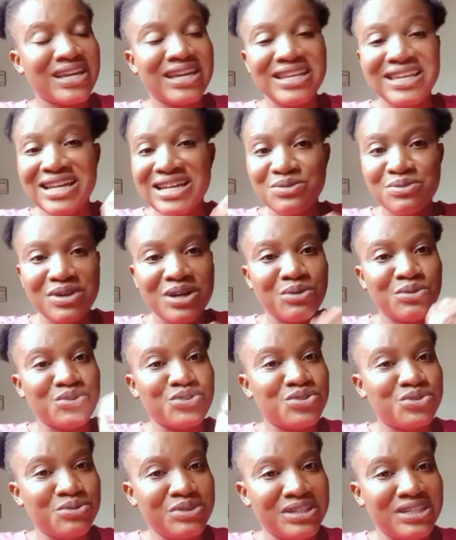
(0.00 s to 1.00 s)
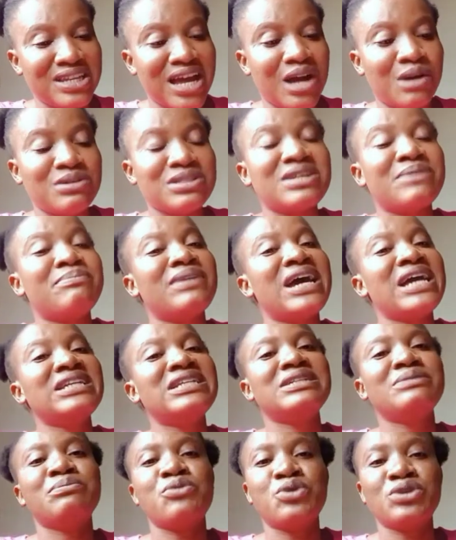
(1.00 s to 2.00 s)
And that's what I was doing. I was applying
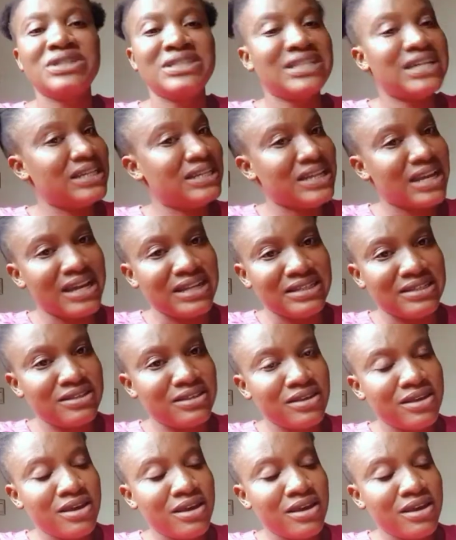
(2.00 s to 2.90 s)
it morning and night.